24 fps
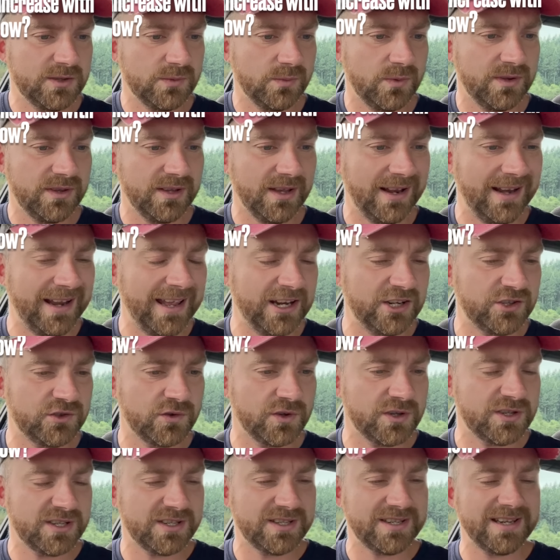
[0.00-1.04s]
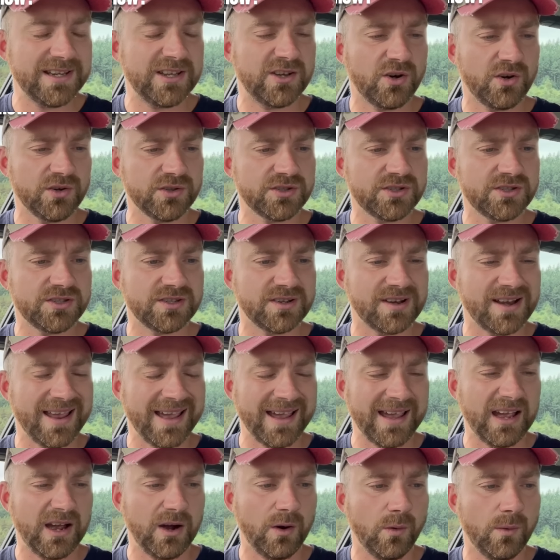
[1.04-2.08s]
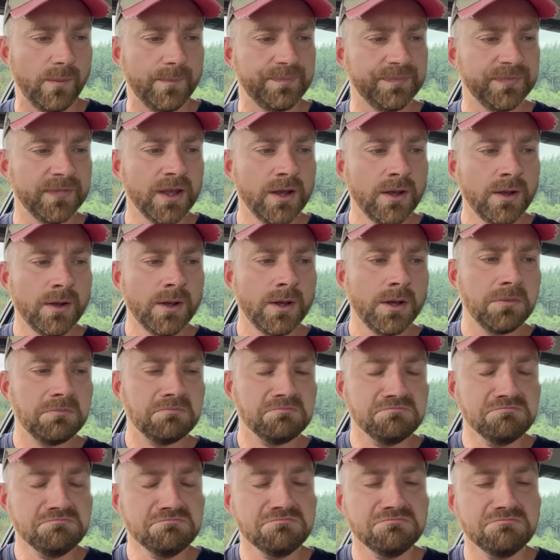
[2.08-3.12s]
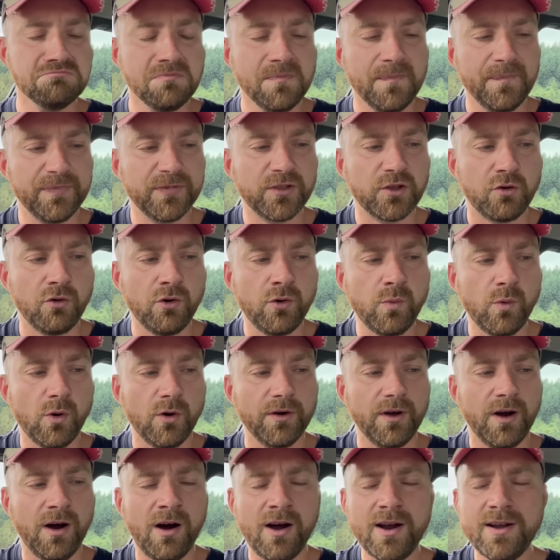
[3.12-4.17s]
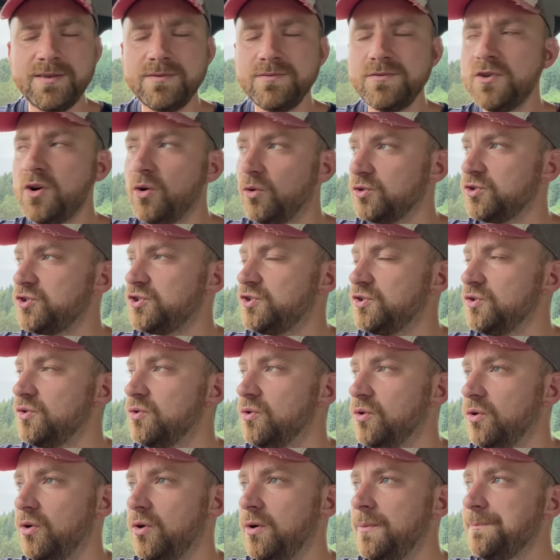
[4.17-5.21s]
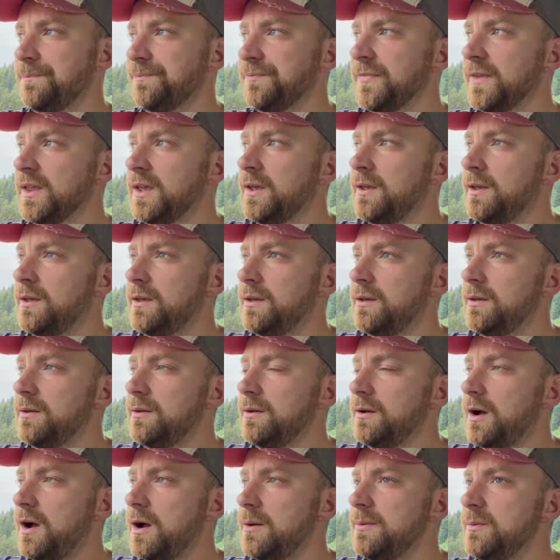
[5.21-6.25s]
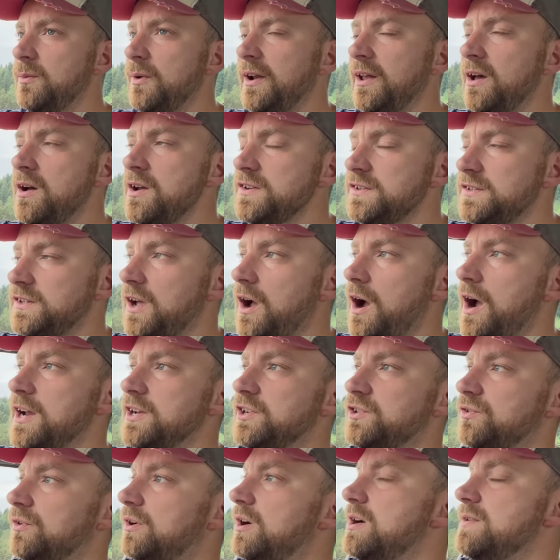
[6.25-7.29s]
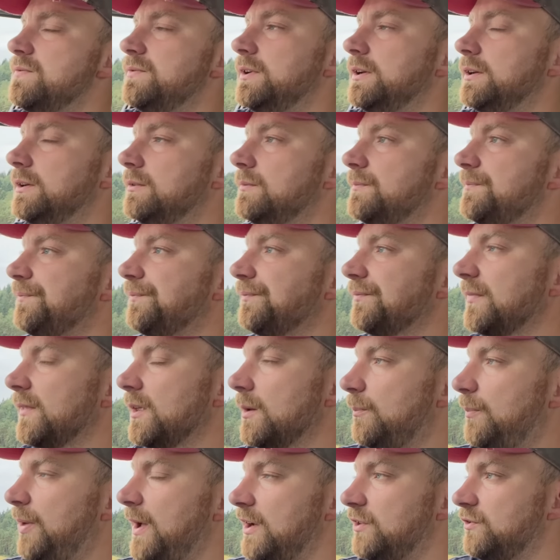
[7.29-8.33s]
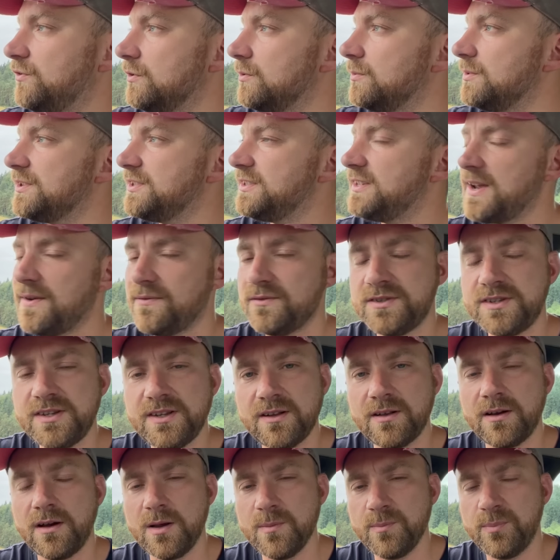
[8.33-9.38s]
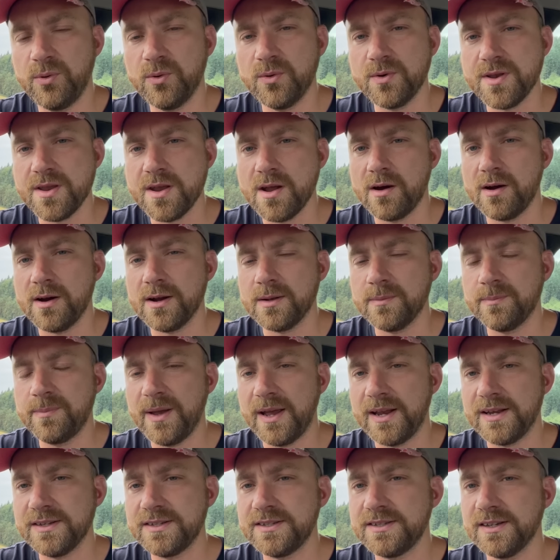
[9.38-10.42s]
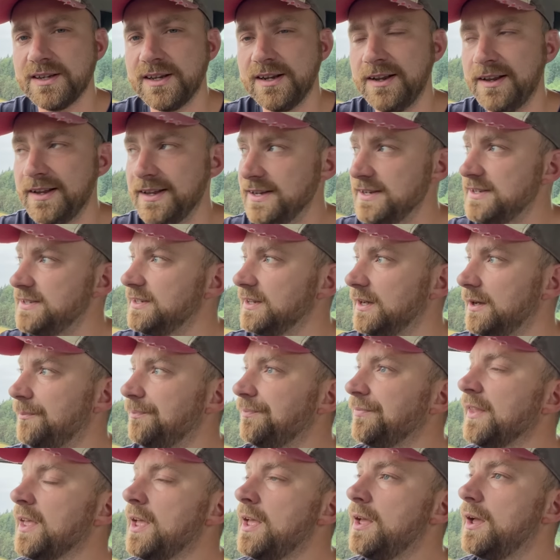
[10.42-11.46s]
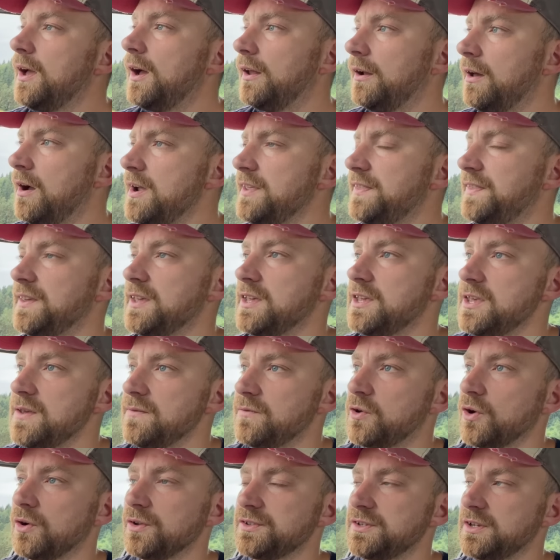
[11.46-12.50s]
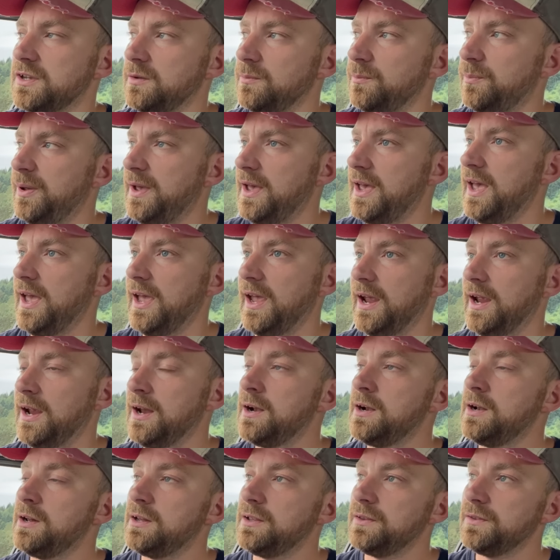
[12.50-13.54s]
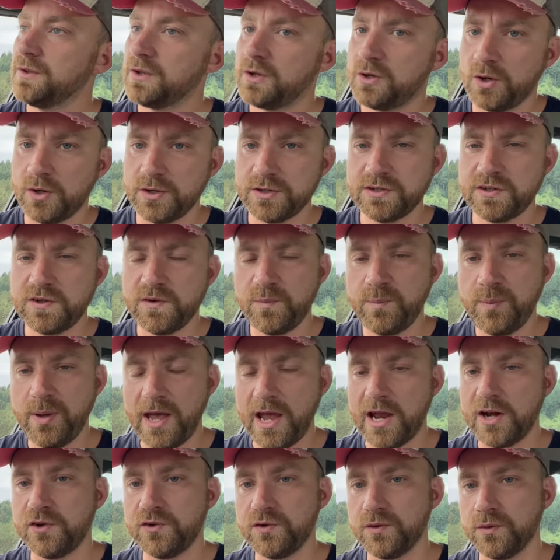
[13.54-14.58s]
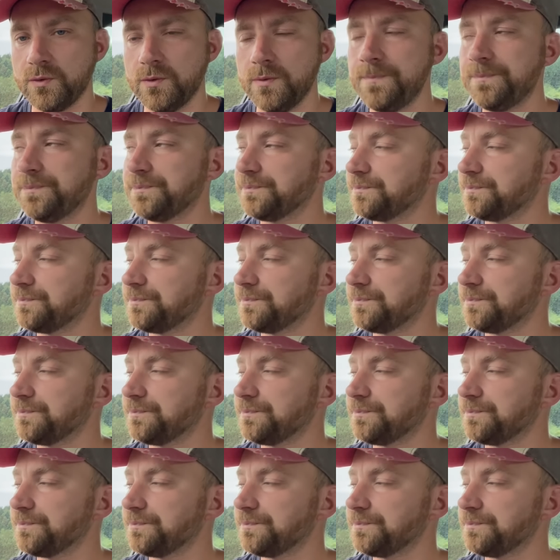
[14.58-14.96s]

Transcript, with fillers: with electricity costs now. Hmm, good one. I'm not sure. I when I started driving, petrol was 79.9 pence a litre. And I think you've got to compare the cost of petrol